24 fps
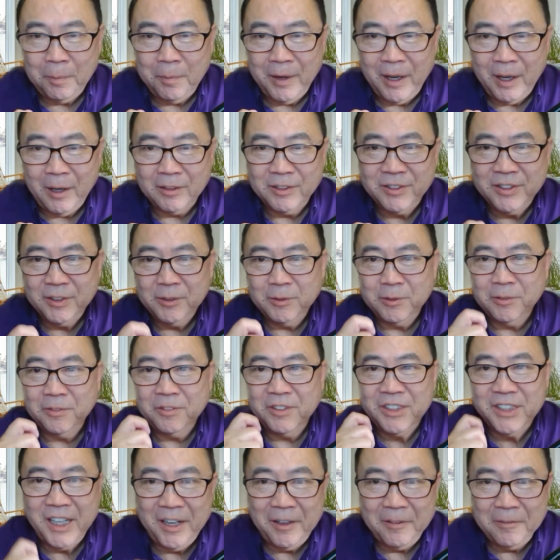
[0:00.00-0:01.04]
our sort of
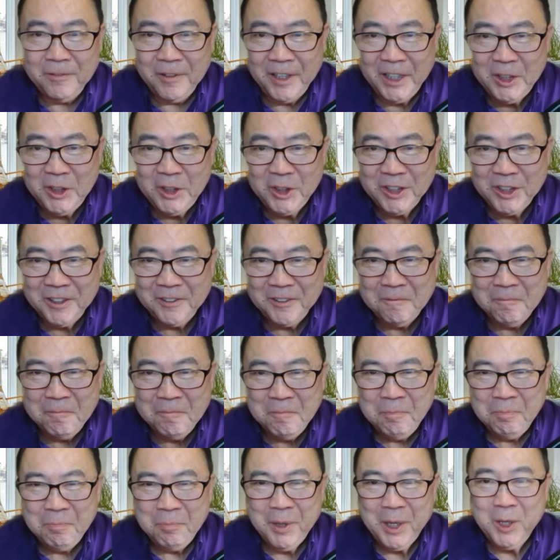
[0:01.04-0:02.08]
salivation
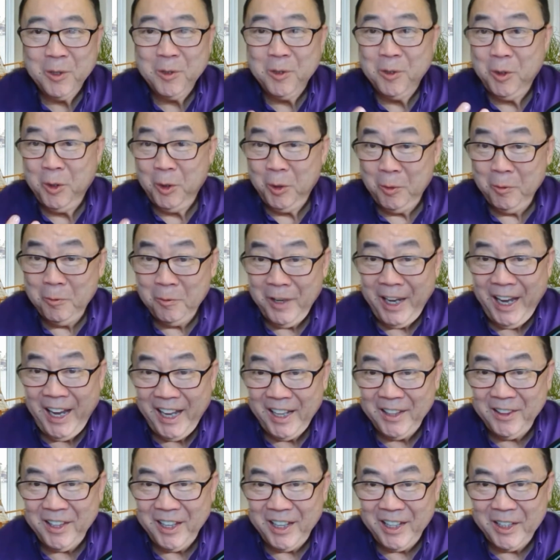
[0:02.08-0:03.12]
because you've
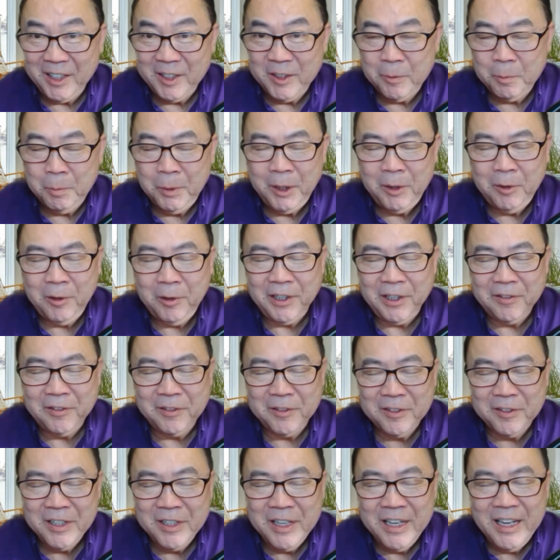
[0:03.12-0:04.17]
had that
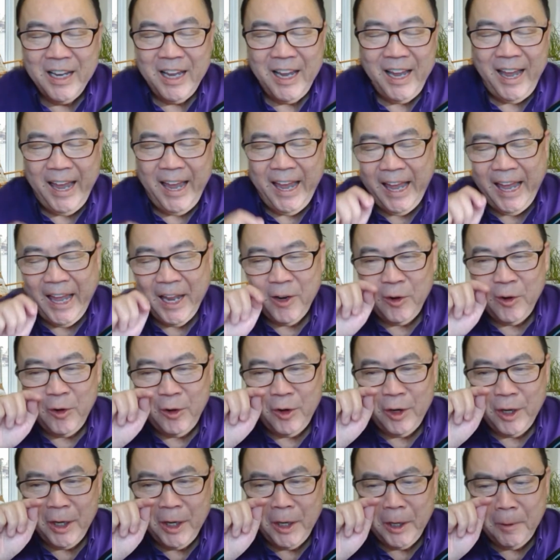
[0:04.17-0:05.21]
experience. And
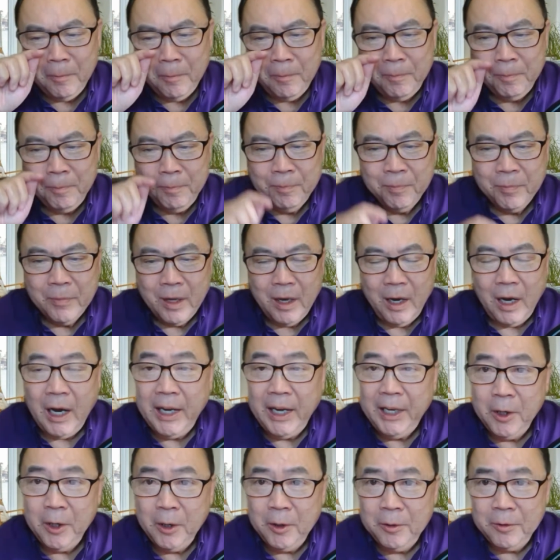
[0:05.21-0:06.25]
I
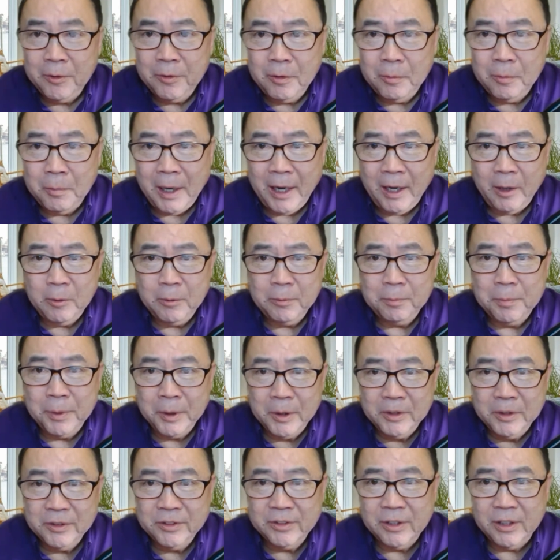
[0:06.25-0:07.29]
know through my own
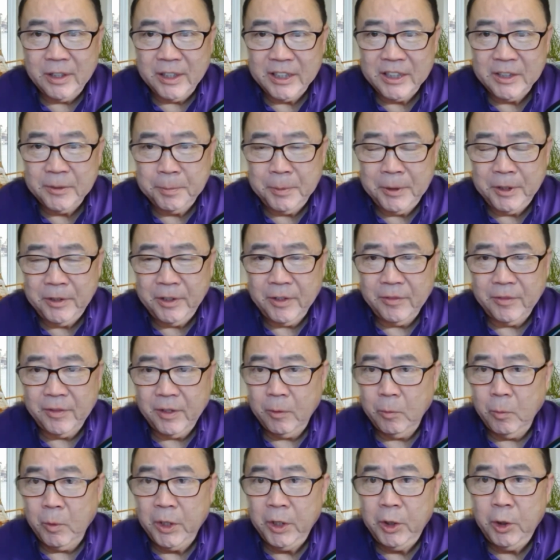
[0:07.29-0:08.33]
personal experience
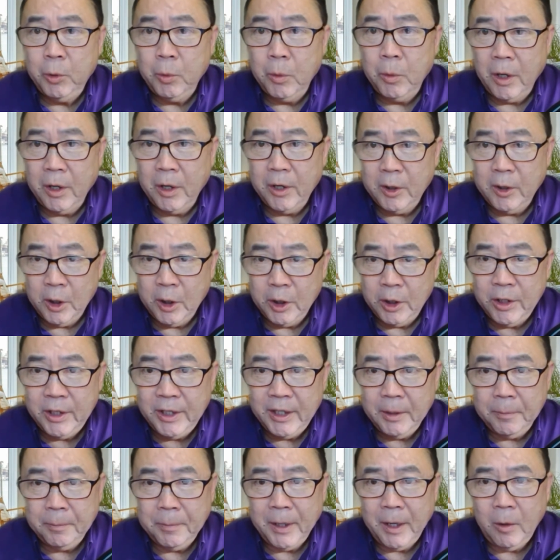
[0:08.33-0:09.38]
that when you are learning
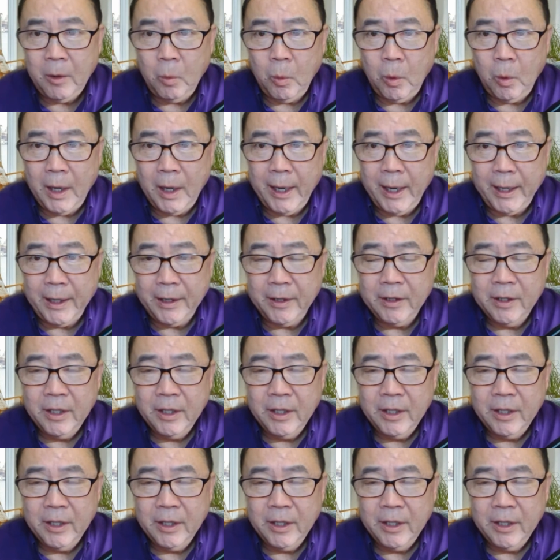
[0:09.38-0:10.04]
about wine,